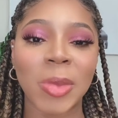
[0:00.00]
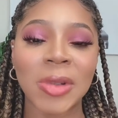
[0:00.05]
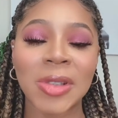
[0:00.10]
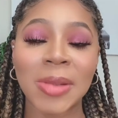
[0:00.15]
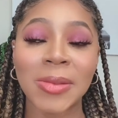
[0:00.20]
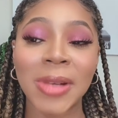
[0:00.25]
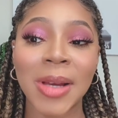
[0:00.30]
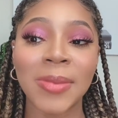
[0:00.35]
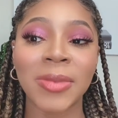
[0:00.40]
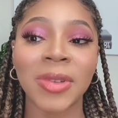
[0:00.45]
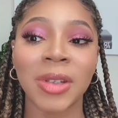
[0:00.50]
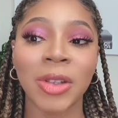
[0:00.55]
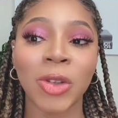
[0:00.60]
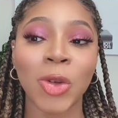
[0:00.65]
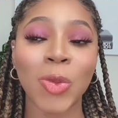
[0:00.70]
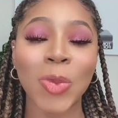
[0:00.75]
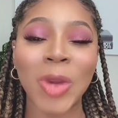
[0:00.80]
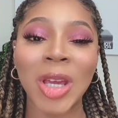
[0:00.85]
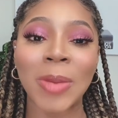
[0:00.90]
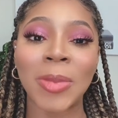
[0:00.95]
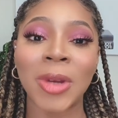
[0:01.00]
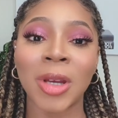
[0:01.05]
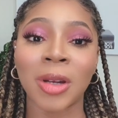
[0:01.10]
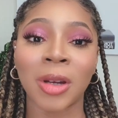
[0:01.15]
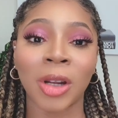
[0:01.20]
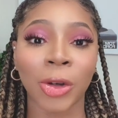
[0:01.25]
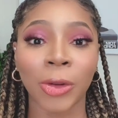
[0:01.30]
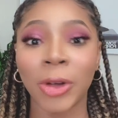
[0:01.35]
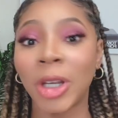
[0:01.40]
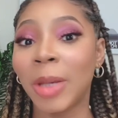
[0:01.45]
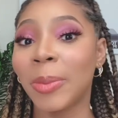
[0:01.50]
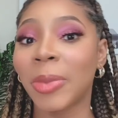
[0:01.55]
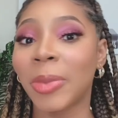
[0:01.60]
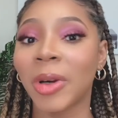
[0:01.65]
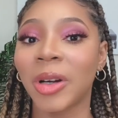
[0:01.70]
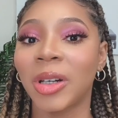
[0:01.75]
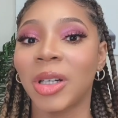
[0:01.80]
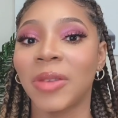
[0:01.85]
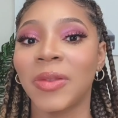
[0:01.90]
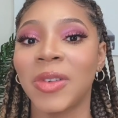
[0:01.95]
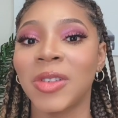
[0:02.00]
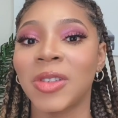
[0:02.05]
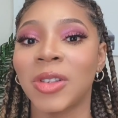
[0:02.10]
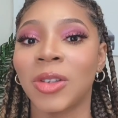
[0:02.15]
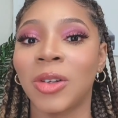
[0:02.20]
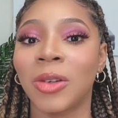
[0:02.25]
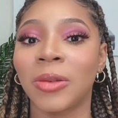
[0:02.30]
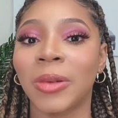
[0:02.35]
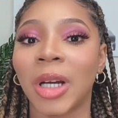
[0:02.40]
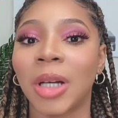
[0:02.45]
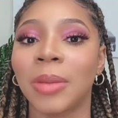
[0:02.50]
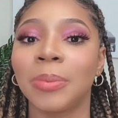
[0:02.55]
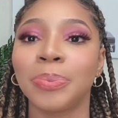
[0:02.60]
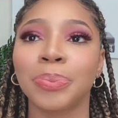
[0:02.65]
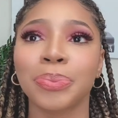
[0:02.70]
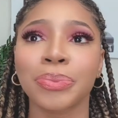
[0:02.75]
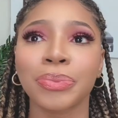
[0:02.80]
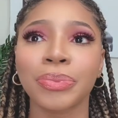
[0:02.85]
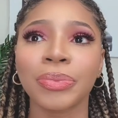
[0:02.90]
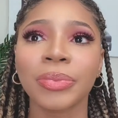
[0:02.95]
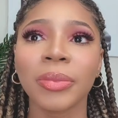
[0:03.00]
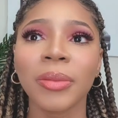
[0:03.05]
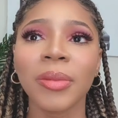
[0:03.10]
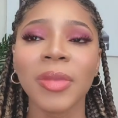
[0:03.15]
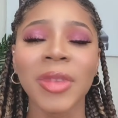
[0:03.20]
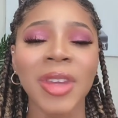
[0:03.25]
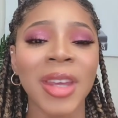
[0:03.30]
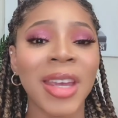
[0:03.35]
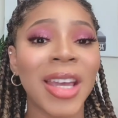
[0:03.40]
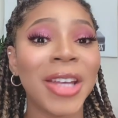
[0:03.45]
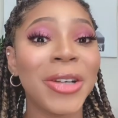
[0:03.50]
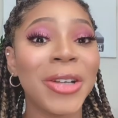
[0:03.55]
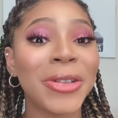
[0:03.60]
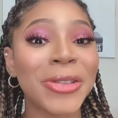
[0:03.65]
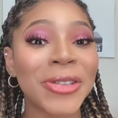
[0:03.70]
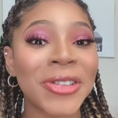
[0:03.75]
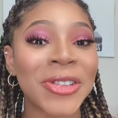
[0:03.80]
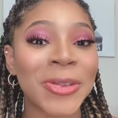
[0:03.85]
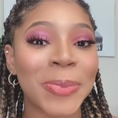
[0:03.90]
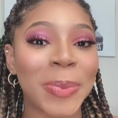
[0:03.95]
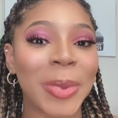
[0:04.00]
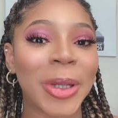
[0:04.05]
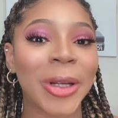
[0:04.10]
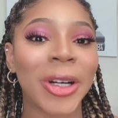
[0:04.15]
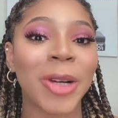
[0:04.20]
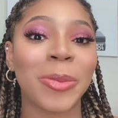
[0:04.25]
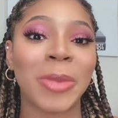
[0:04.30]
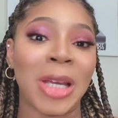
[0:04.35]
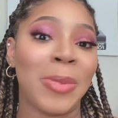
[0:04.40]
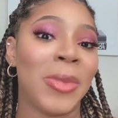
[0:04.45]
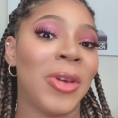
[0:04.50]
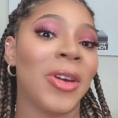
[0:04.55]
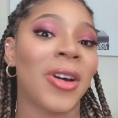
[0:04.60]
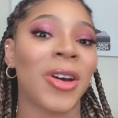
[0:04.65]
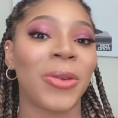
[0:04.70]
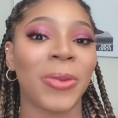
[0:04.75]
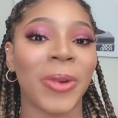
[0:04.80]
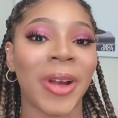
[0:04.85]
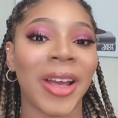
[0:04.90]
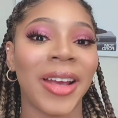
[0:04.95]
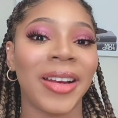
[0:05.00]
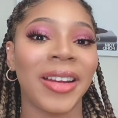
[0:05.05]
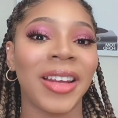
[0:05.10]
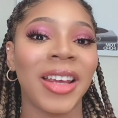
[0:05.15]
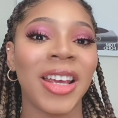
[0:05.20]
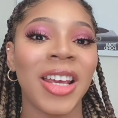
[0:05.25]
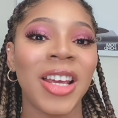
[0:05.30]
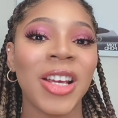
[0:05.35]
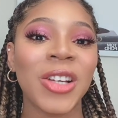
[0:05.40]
But sometimes you may be in a green bar in the physical realm and your spirit may be on red.